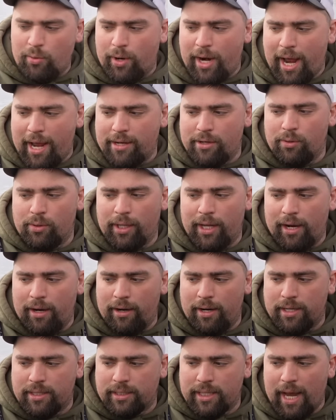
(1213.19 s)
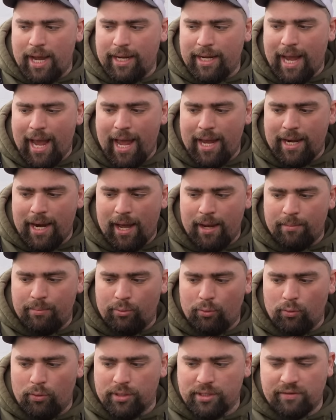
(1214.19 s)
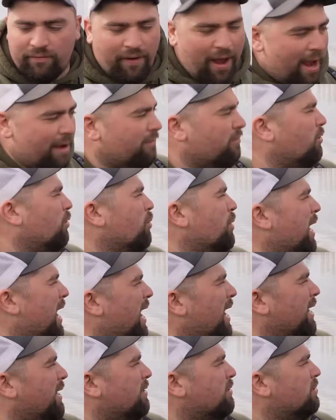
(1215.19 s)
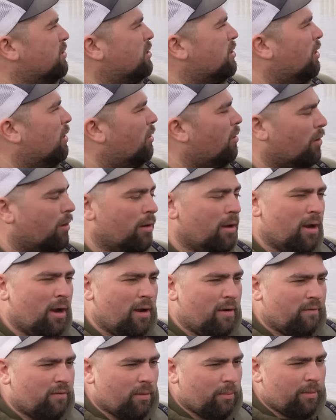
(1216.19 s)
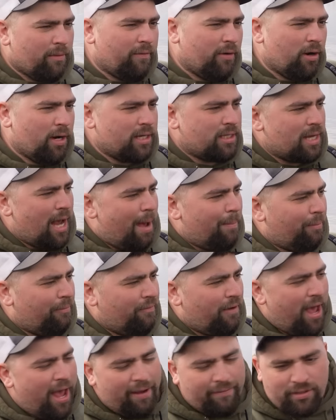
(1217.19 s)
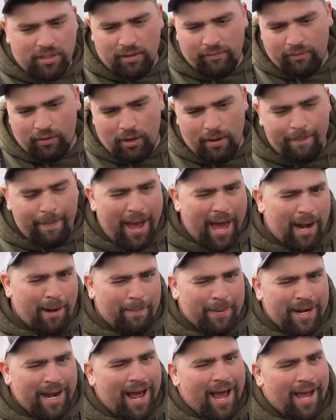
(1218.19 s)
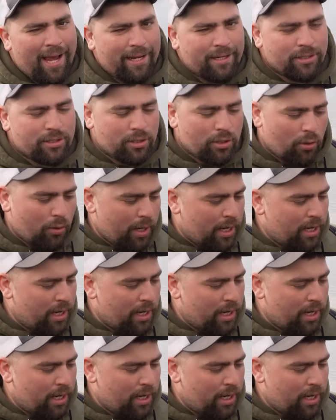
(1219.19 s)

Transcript: what I do, Lair, is I guide on pools five through nine. Okay, so that sounds from good. From the very top of five to the very bottom of nine. So